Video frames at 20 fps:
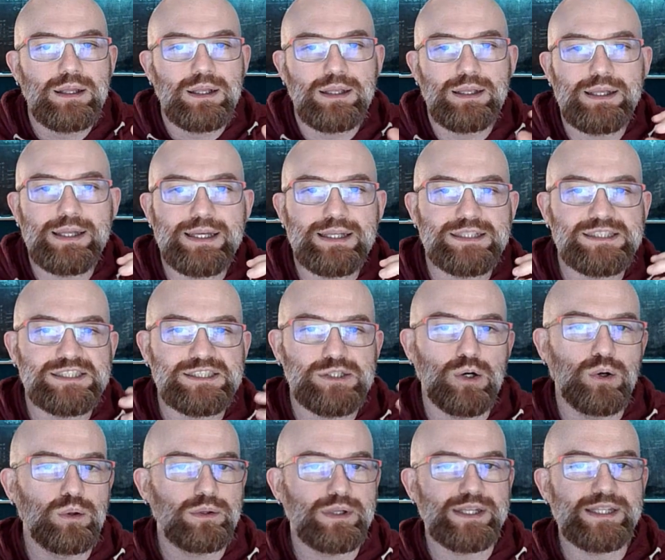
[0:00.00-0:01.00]
linked
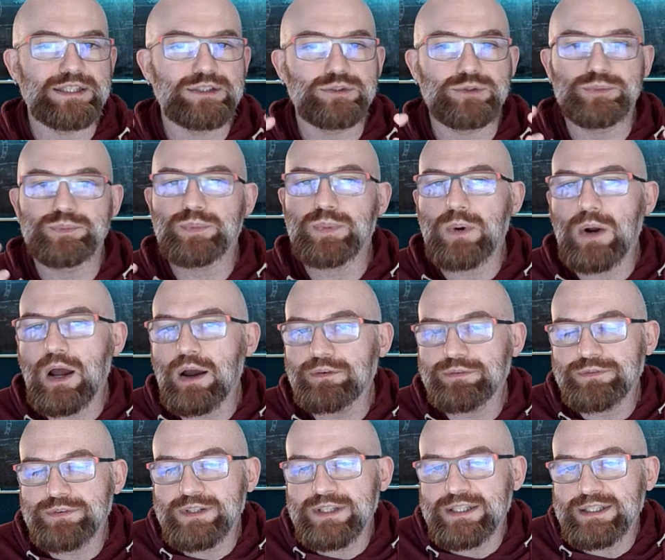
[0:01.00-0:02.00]
solely to
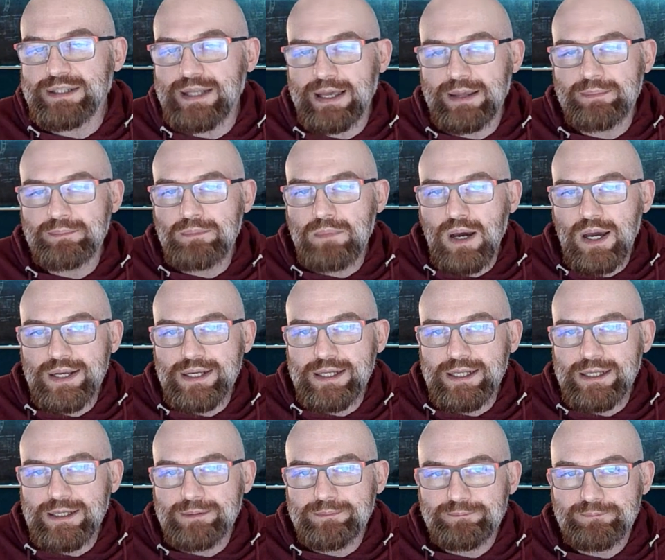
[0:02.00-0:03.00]
profit and
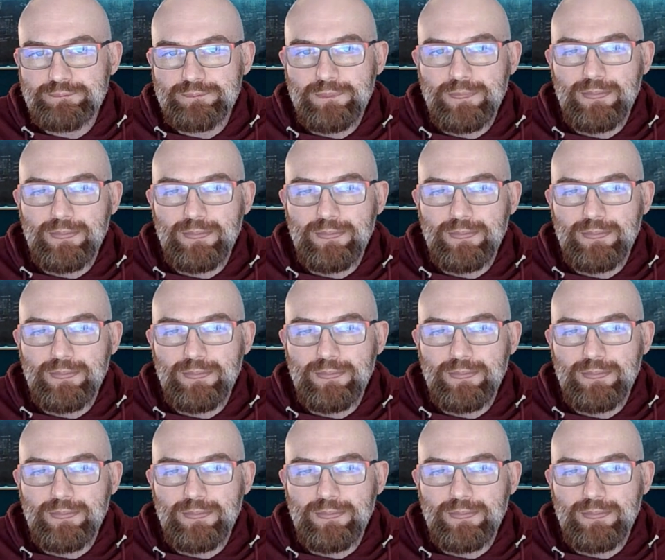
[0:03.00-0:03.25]
money.